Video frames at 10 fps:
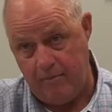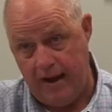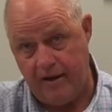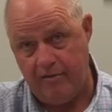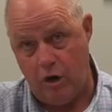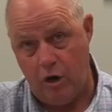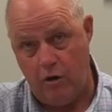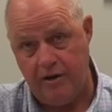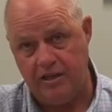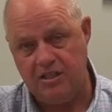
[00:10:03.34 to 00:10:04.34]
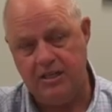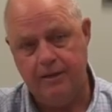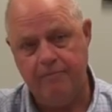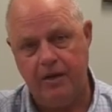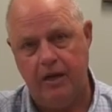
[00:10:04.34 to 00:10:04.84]
them out of the harness,
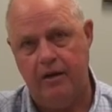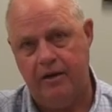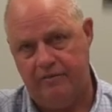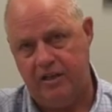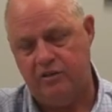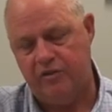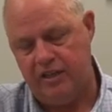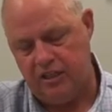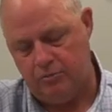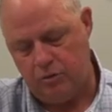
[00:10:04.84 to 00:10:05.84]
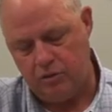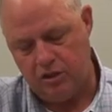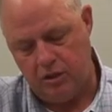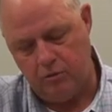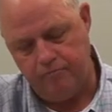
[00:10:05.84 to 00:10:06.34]
if that's feasible.
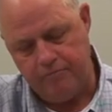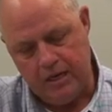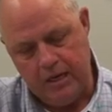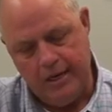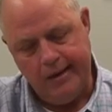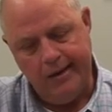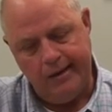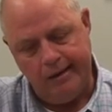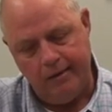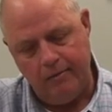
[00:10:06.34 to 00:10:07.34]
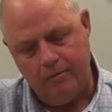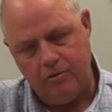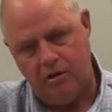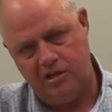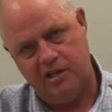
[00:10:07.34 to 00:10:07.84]
So
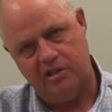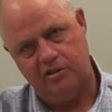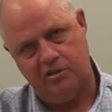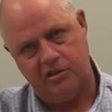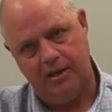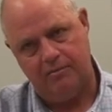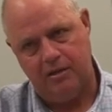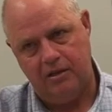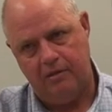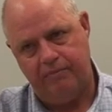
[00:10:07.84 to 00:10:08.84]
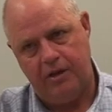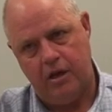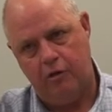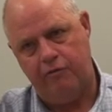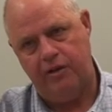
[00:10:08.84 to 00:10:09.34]
crush injuries are something that
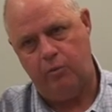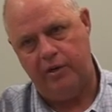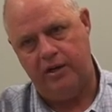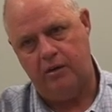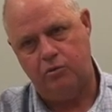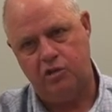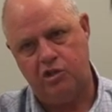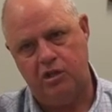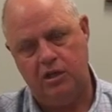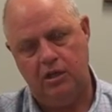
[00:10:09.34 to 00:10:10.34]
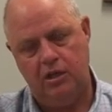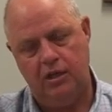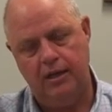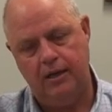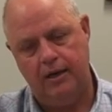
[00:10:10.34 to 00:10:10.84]
hopefully we don't
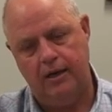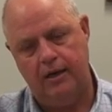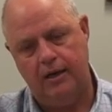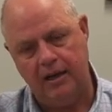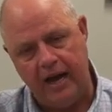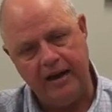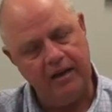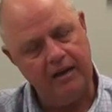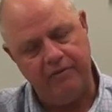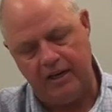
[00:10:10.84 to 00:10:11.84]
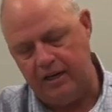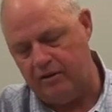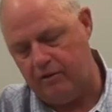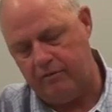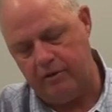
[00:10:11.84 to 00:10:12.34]
see a lot of. Again,
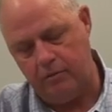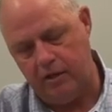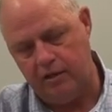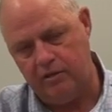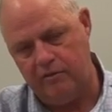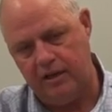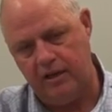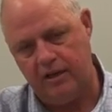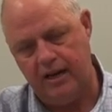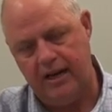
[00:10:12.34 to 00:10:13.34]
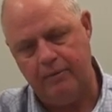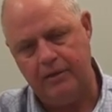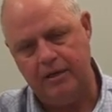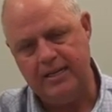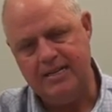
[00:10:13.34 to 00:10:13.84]
they're relatively uncommon,